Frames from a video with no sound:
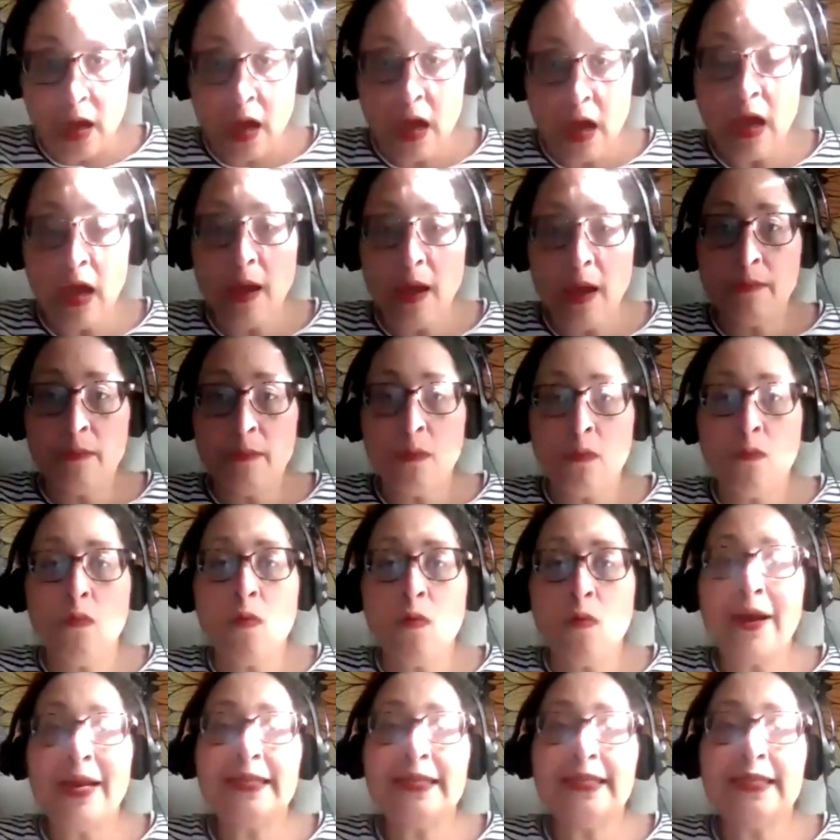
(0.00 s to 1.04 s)

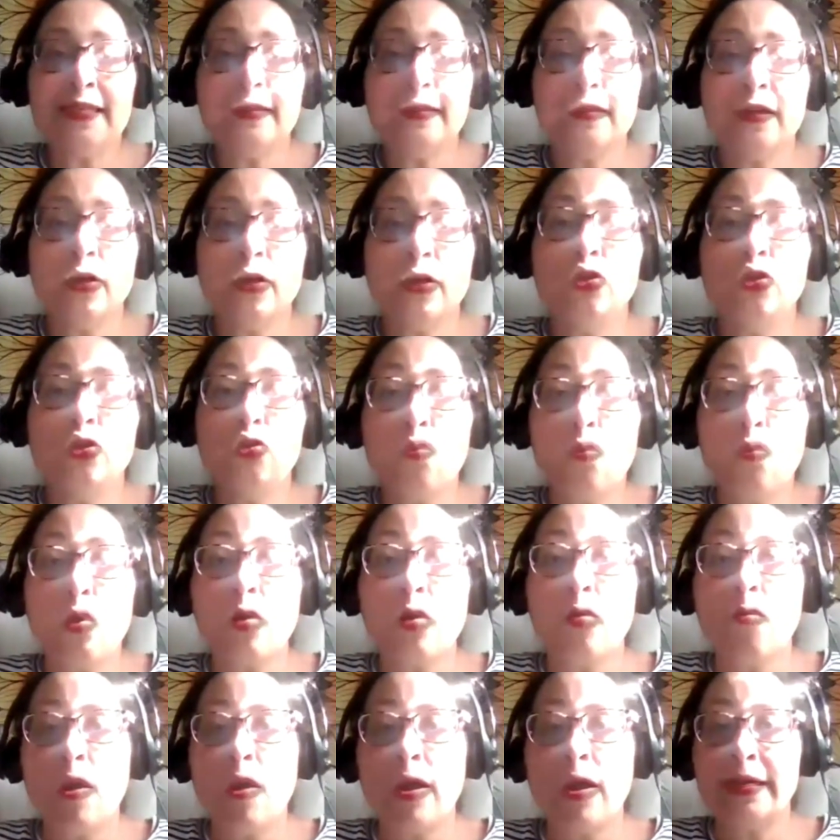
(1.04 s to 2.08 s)
What is it that
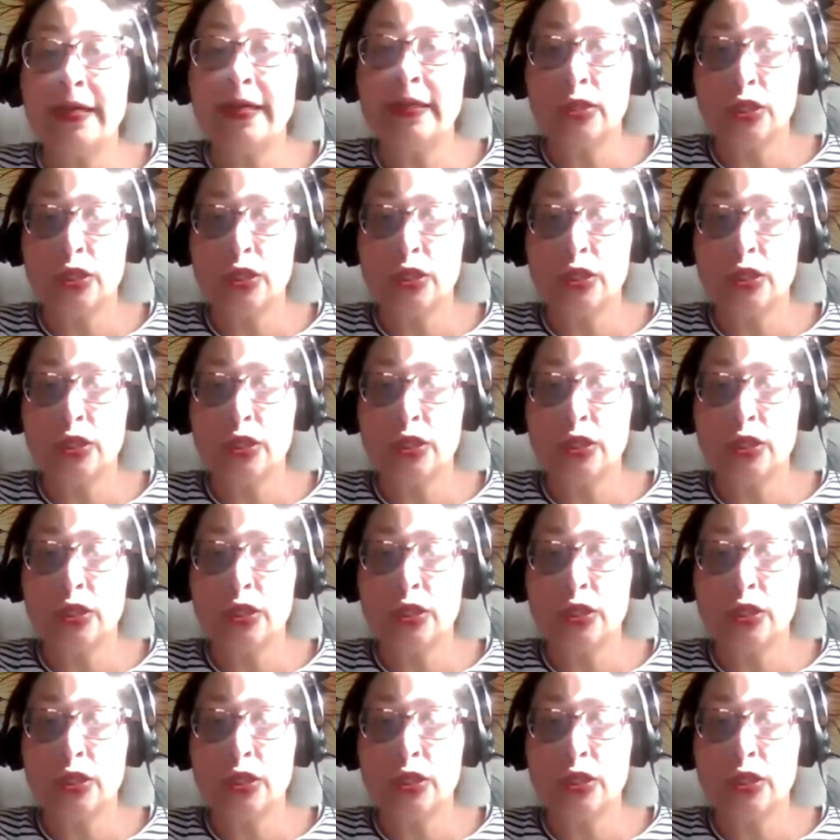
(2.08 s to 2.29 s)
you're wanting